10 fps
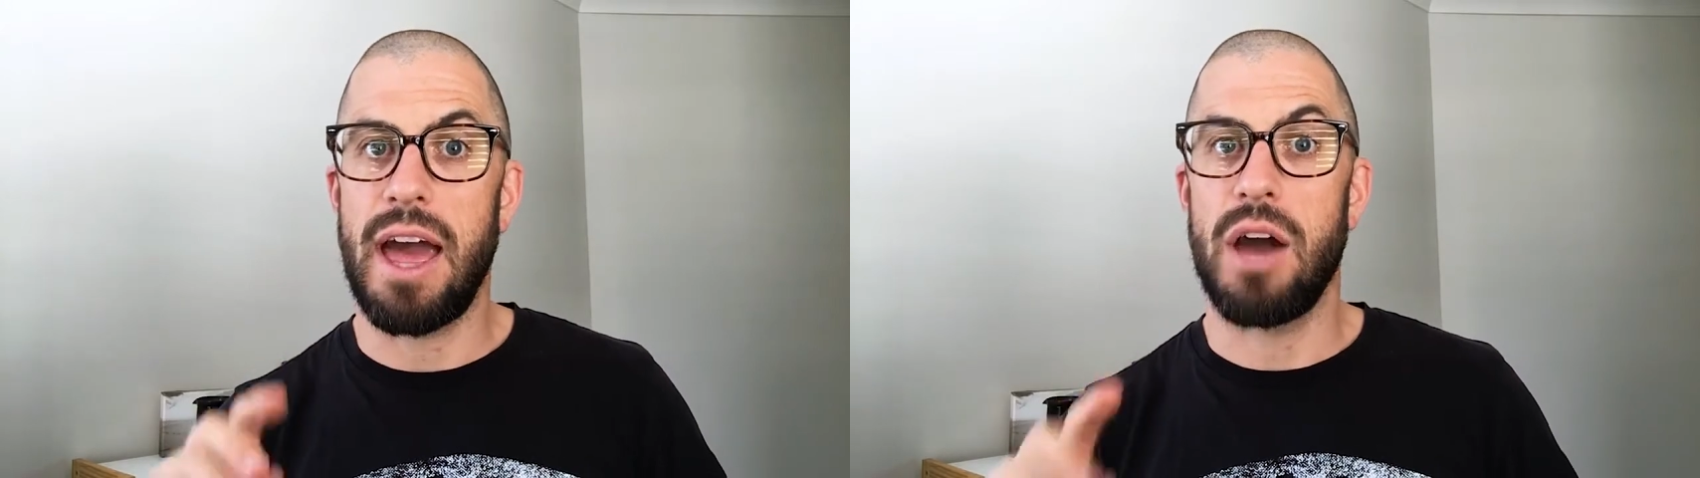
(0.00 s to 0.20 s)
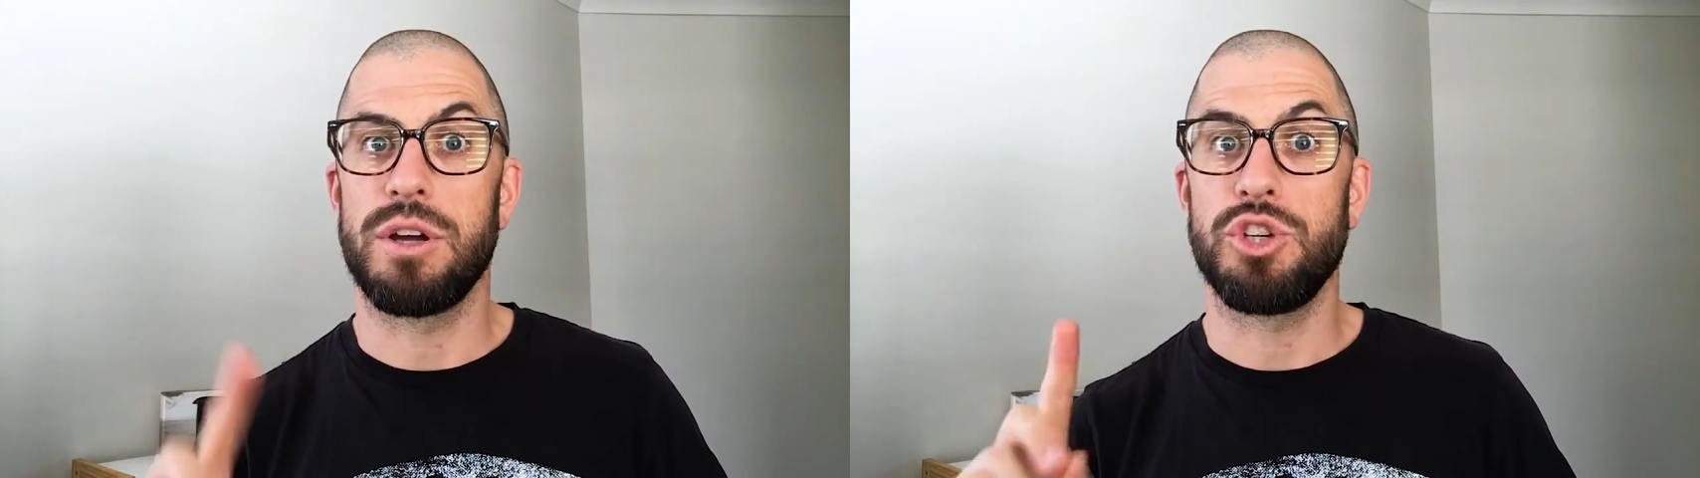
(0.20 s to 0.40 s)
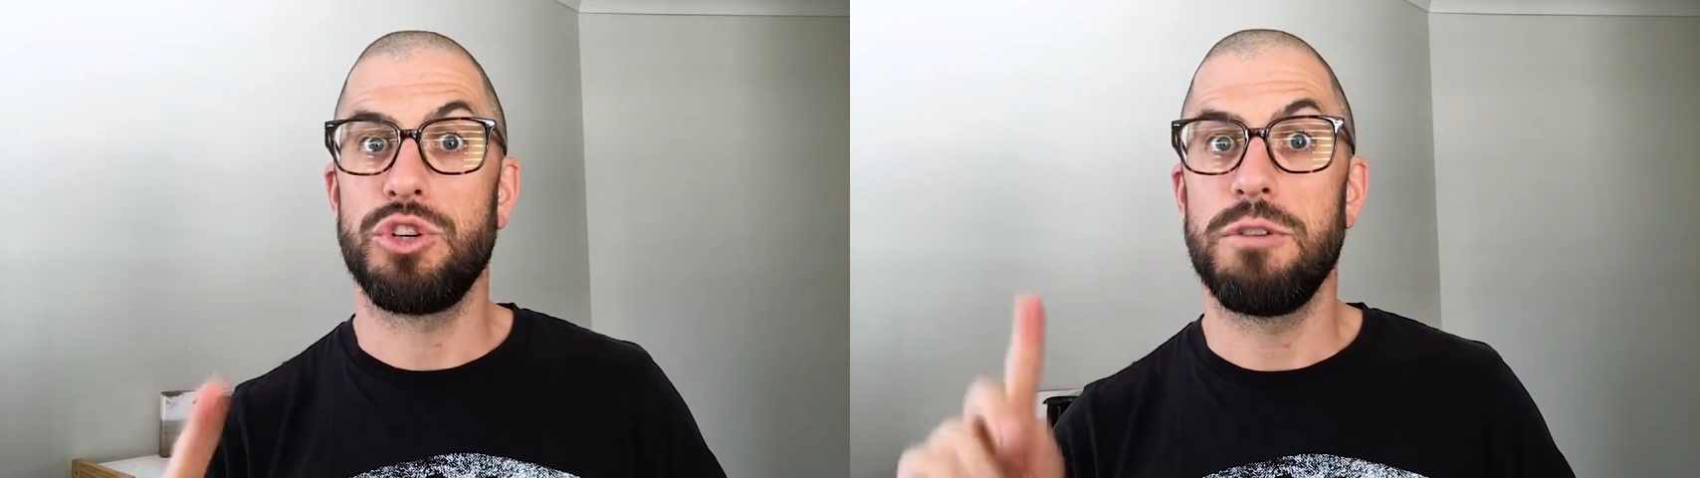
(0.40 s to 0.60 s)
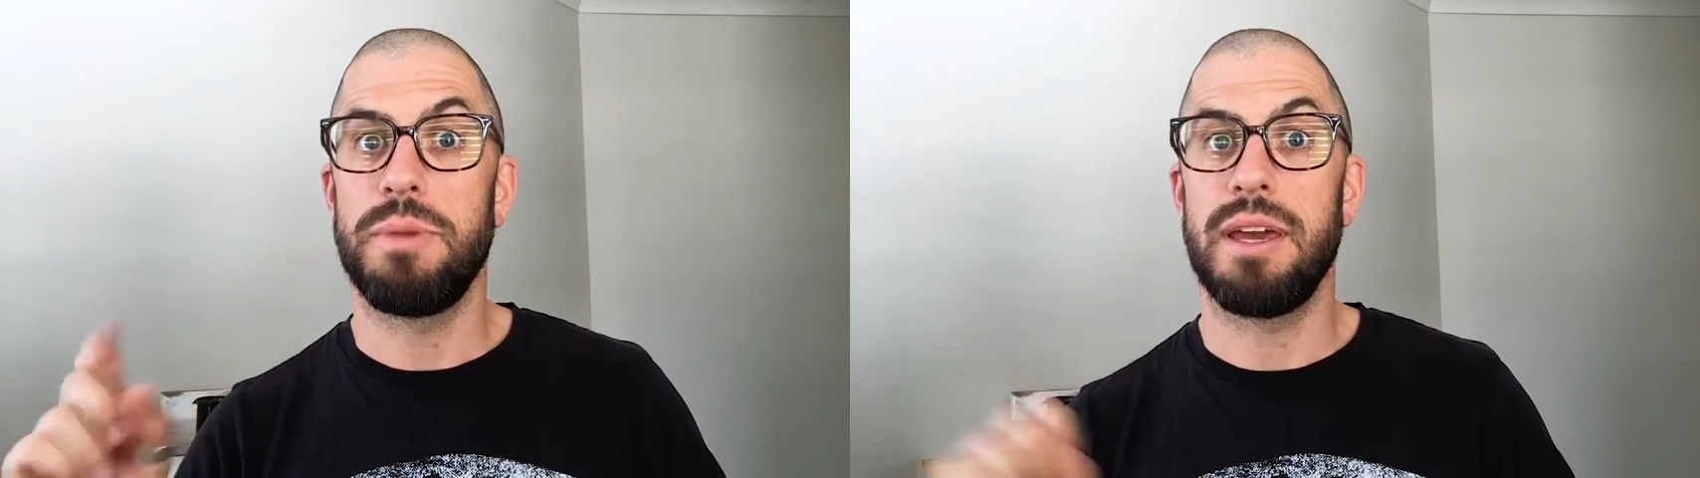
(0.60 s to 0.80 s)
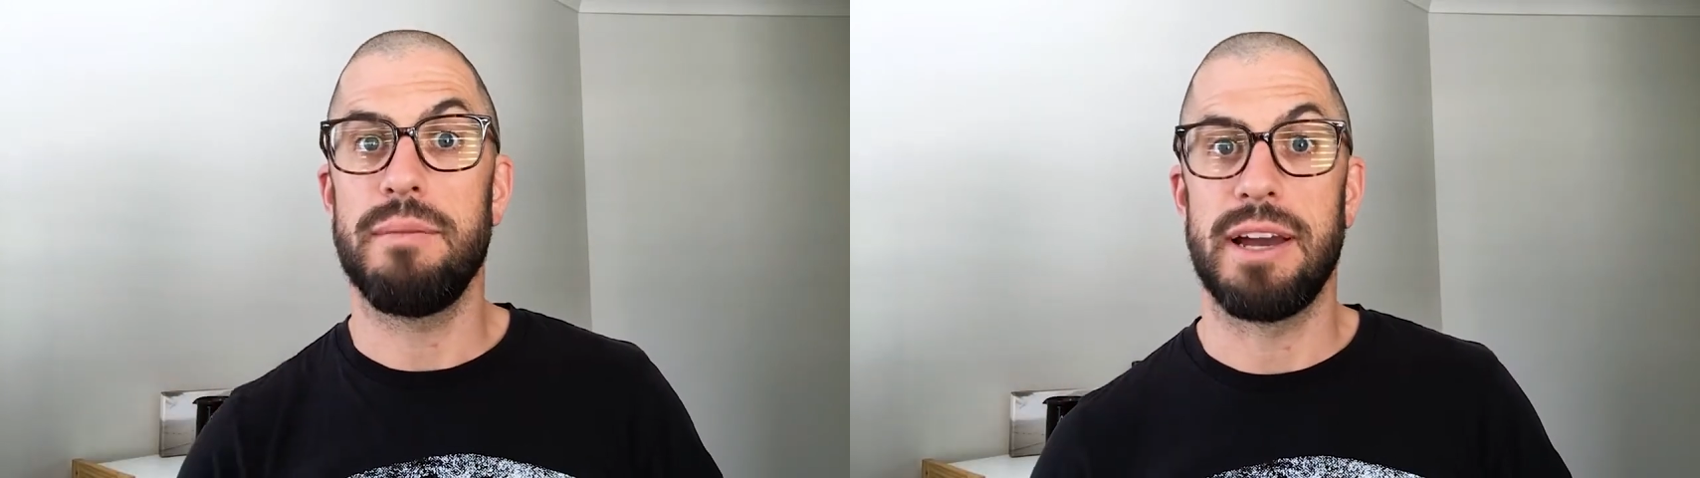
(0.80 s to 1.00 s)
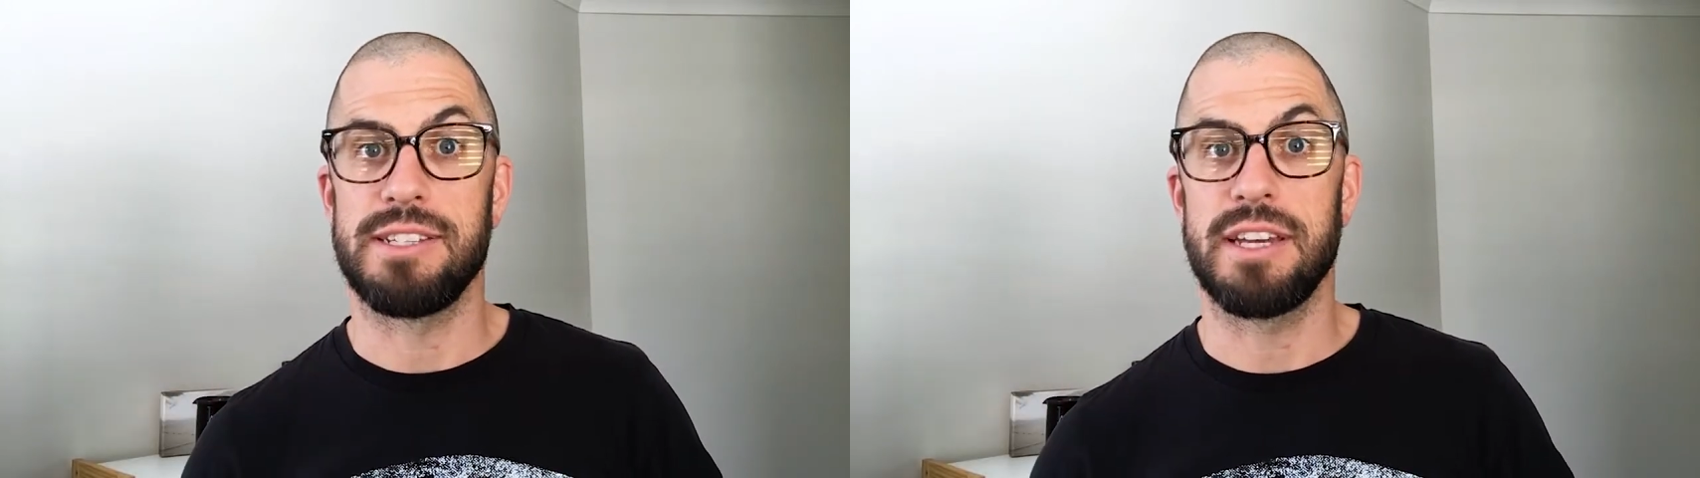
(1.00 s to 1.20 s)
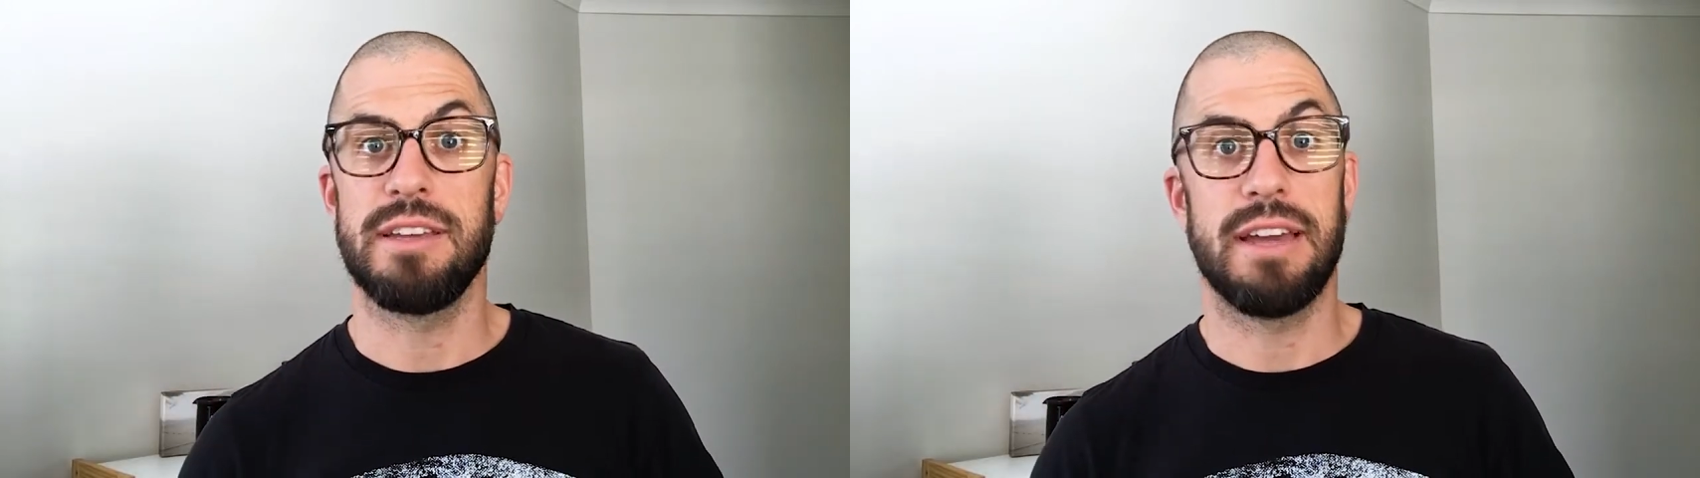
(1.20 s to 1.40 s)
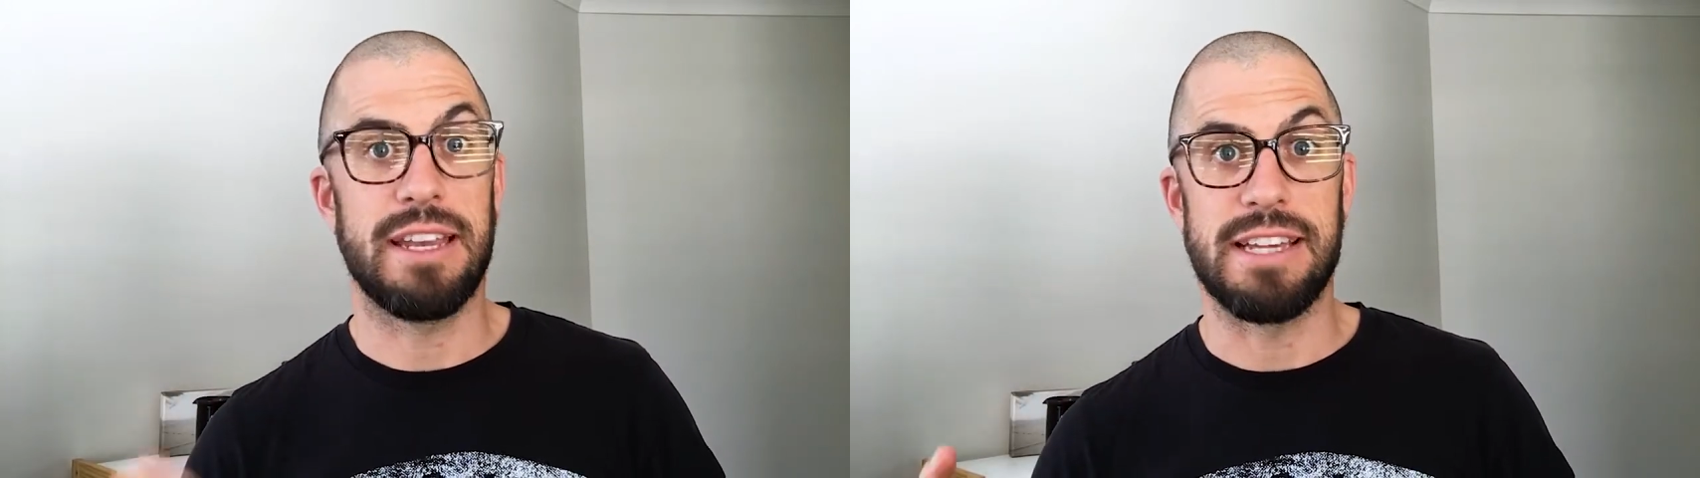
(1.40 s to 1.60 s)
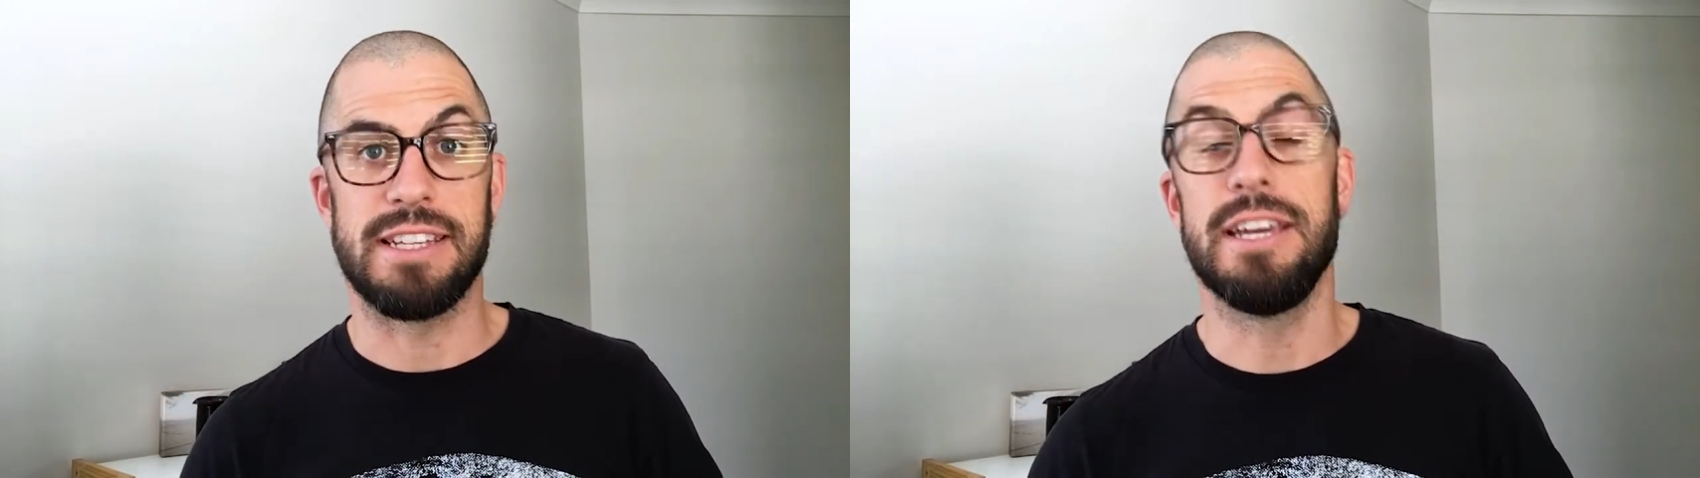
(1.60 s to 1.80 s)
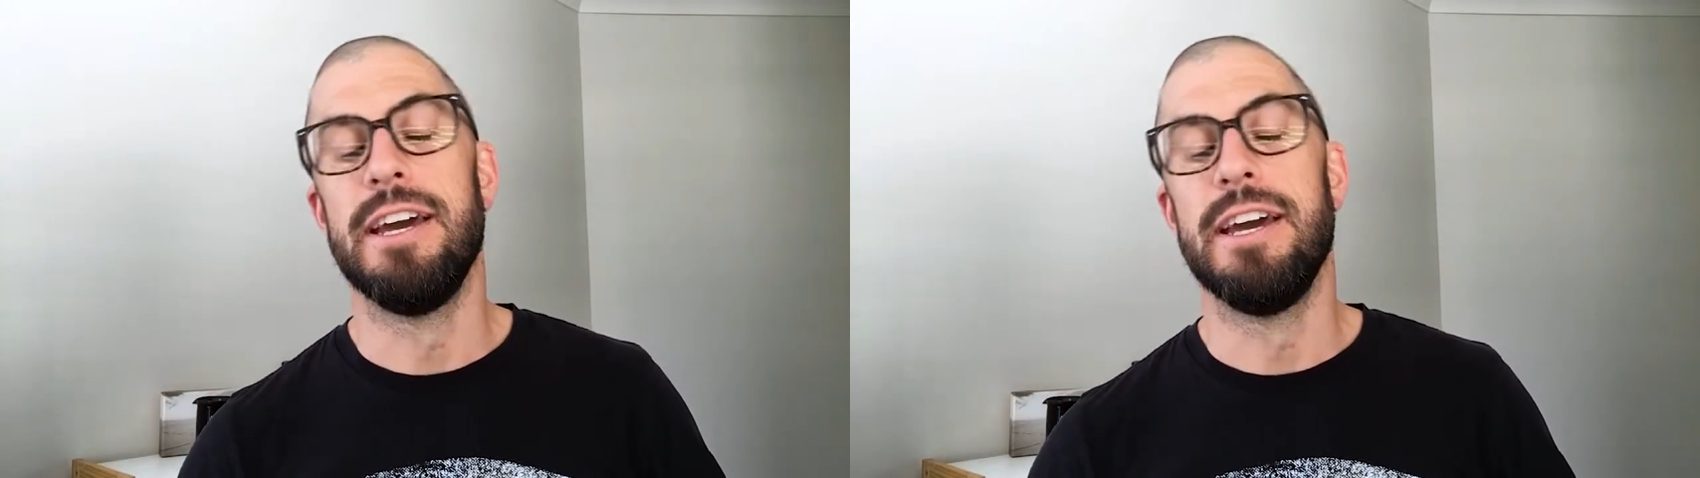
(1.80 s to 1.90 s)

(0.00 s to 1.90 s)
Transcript: how it should be amazing and easy?